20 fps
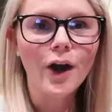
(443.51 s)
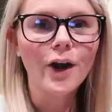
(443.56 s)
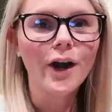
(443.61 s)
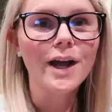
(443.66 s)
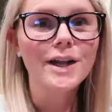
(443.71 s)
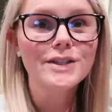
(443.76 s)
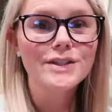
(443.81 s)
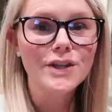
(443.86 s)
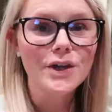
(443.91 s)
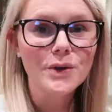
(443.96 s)

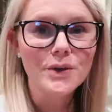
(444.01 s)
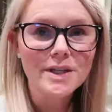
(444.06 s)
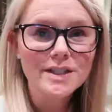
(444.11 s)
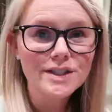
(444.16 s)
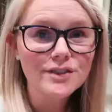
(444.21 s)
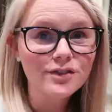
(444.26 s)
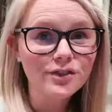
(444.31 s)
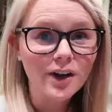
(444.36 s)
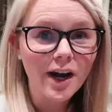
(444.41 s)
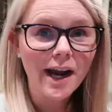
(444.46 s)
right, so
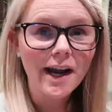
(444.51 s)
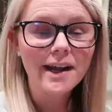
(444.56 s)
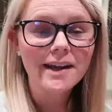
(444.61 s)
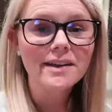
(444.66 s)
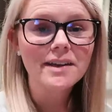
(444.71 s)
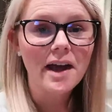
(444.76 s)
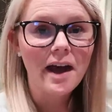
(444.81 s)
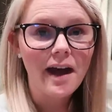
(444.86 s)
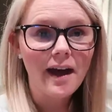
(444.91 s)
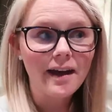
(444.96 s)
it's Friday
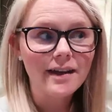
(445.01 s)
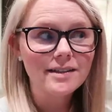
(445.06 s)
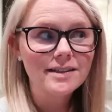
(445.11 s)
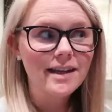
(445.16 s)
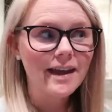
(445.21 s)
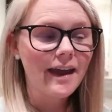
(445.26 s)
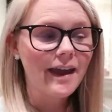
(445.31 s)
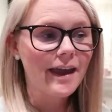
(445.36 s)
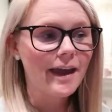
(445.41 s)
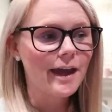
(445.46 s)
night
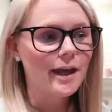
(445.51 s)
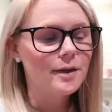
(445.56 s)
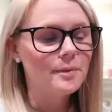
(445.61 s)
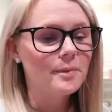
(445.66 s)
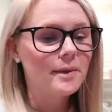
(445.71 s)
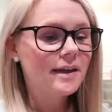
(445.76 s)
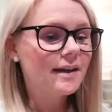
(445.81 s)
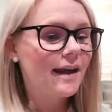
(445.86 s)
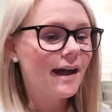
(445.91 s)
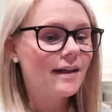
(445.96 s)
and
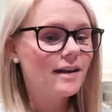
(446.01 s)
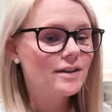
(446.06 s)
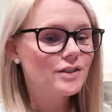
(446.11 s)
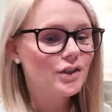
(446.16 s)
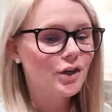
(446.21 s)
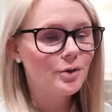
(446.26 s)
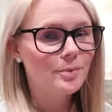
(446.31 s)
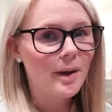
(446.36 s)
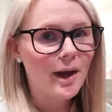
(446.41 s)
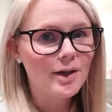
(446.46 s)
me and Alex
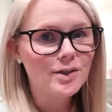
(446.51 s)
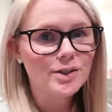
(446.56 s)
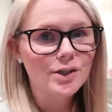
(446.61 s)
are about